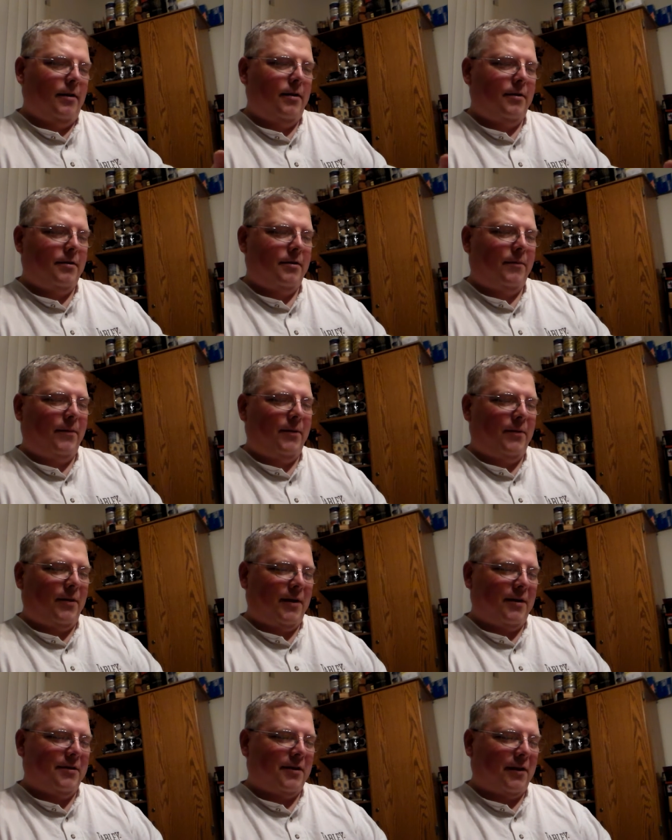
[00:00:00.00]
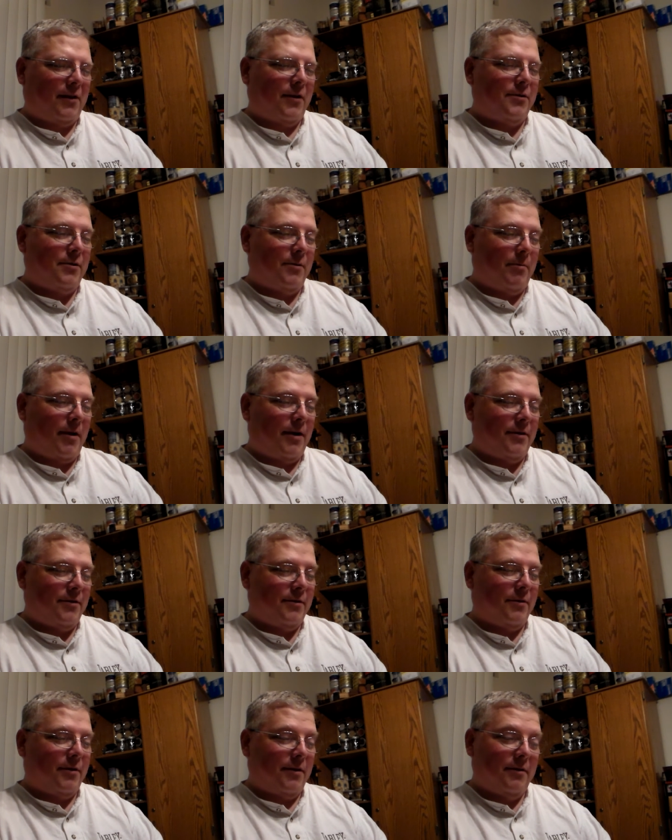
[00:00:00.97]
Here's a few things I thought you might
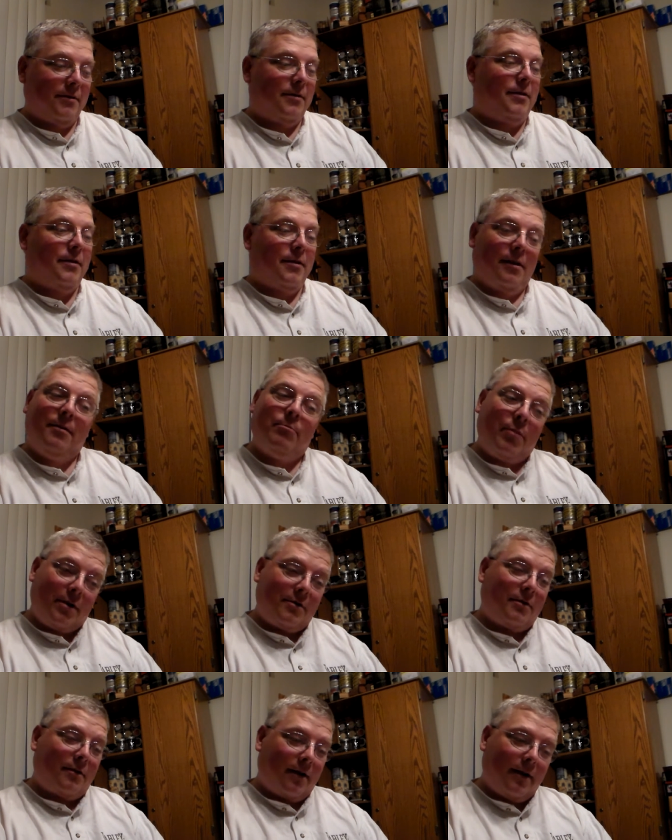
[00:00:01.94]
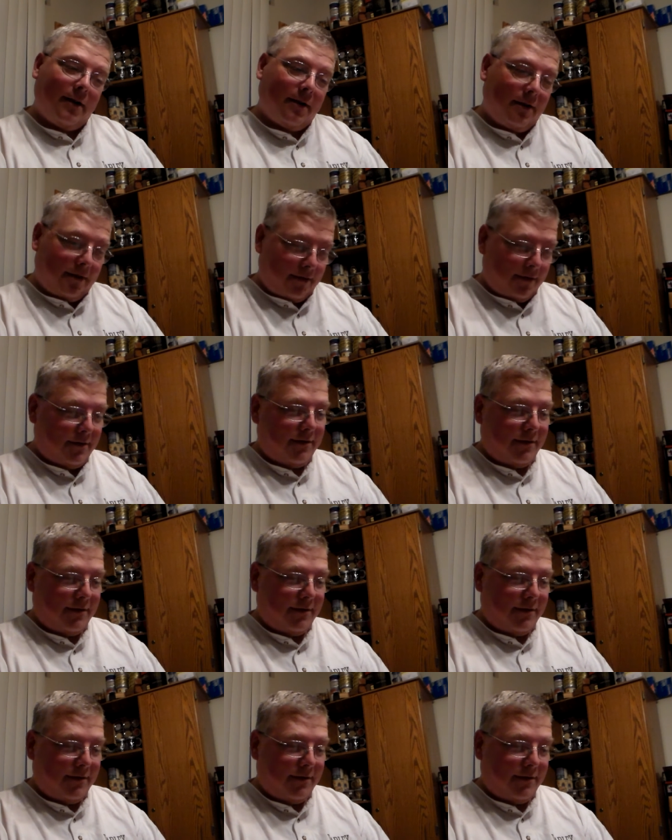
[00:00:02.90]
enjoy. Well, I bet you're right.